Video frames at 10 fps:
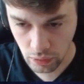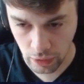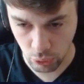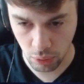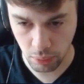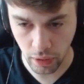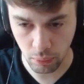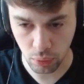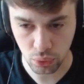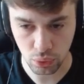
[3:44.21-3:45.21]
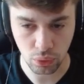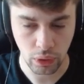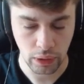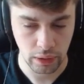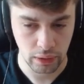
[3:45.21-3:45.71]
I will be able to
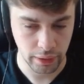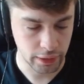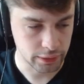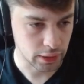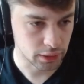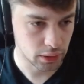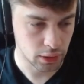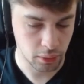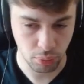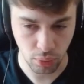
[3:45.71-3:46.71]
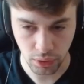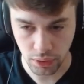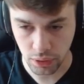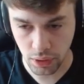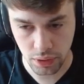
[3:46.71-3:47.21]
attack the pawn
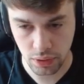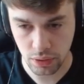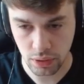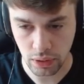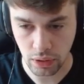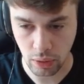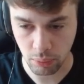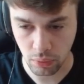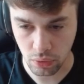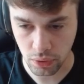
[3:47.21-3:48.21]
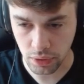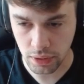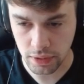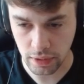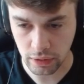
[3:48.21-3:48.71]
in this setup, or in
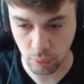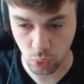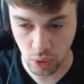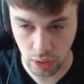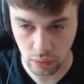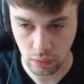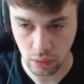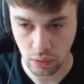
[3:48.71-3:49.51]
this setup when